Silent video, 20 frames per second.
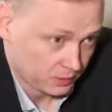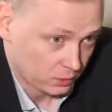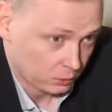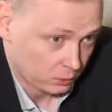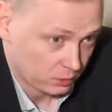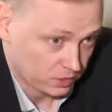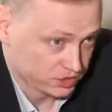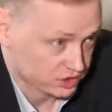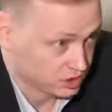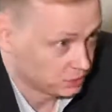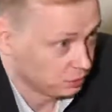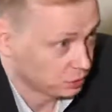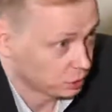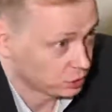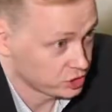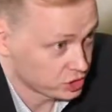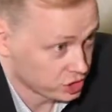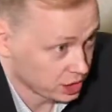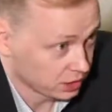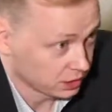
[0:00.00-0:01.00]
where's the
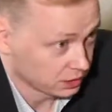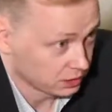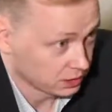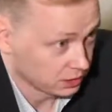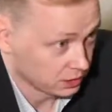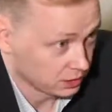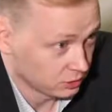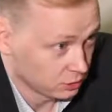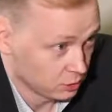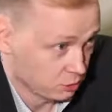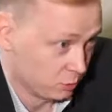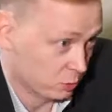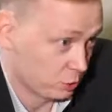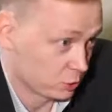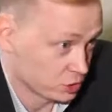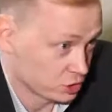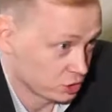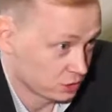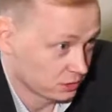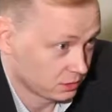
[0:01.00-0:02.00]
blockchain in your
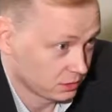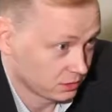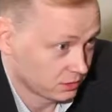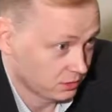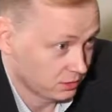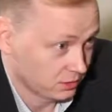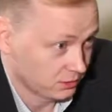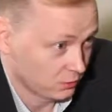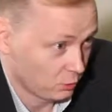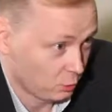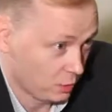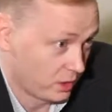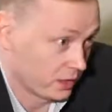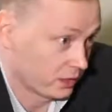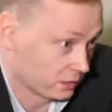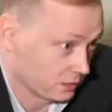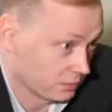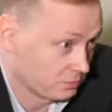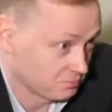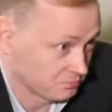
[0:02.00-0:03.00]
project? Why?